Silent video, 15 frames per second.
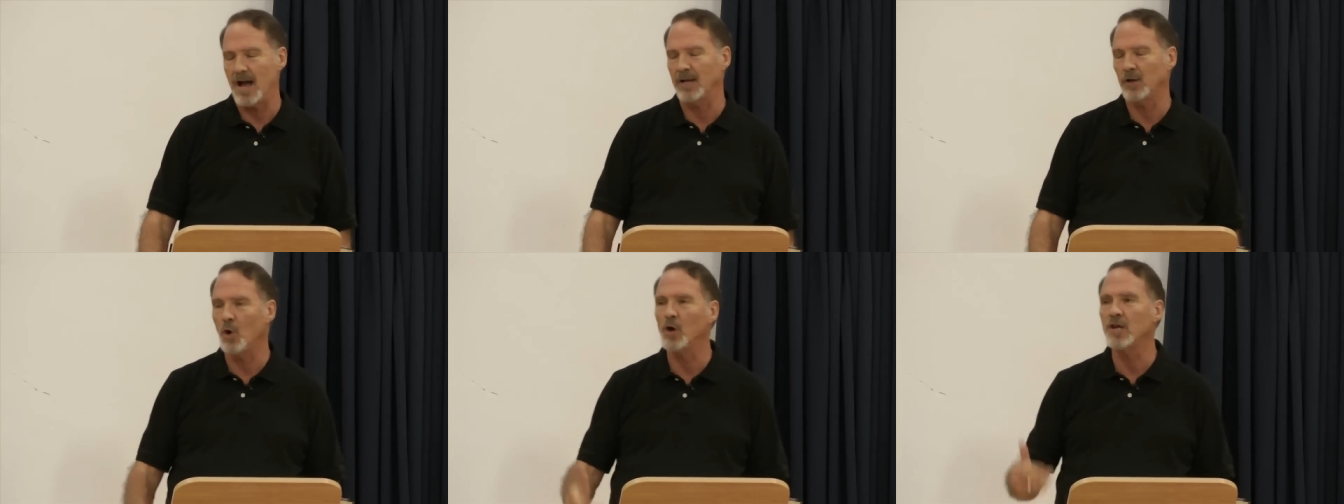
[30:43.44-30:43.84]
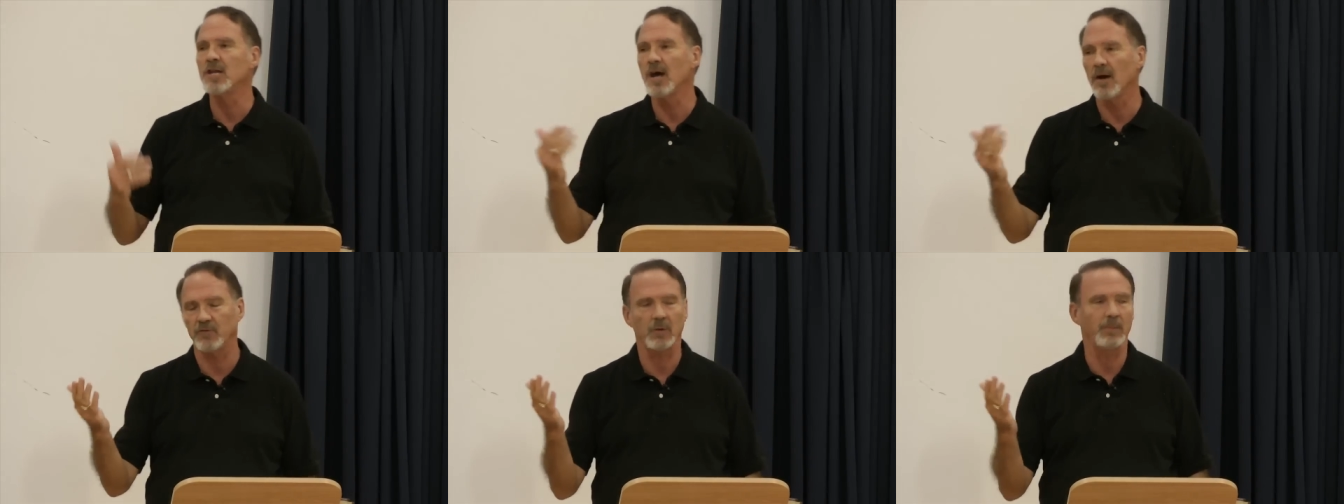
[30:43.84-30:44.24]
know
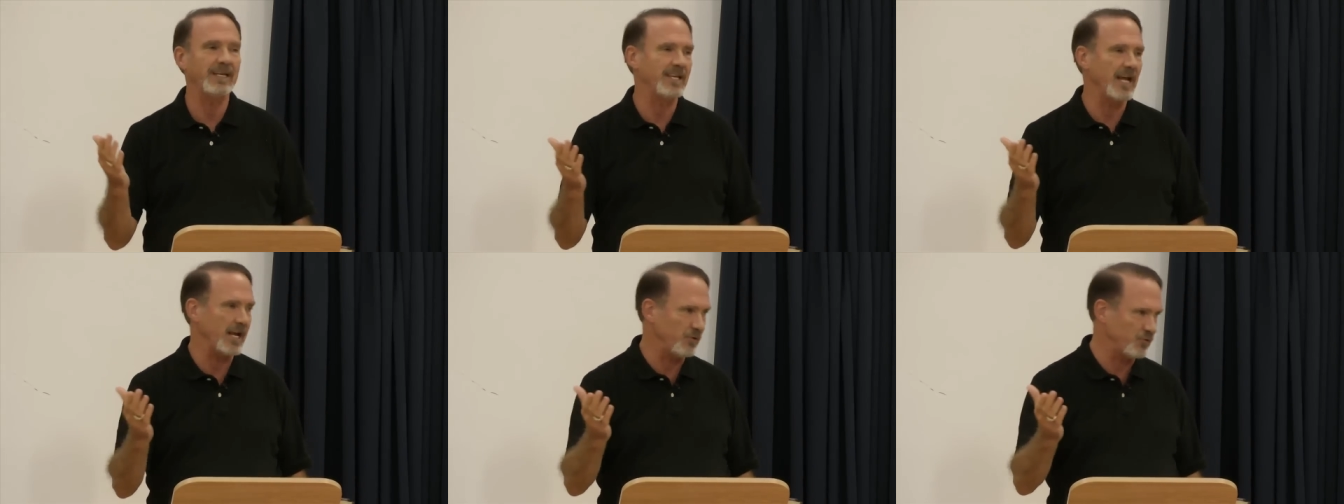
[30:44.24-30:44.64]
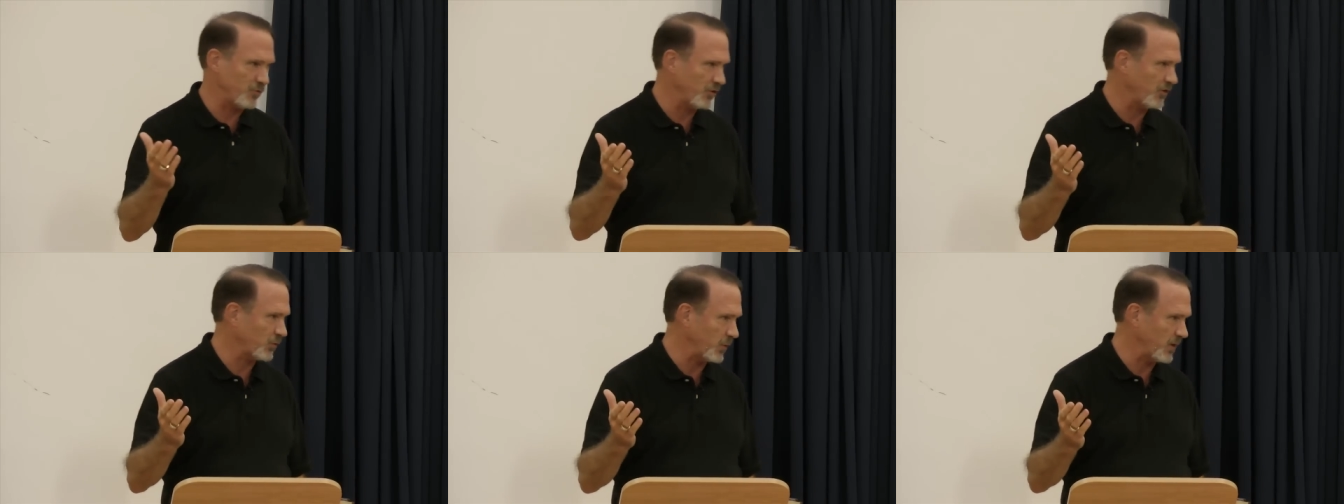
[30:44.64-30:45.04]
enough to be
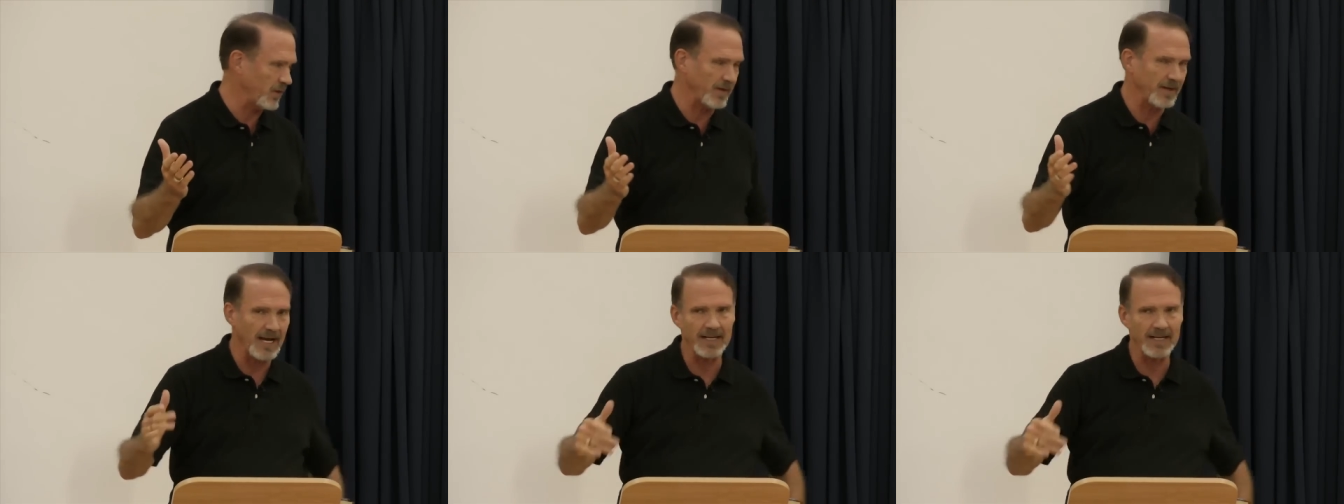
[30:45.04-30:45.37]
dangerous with it.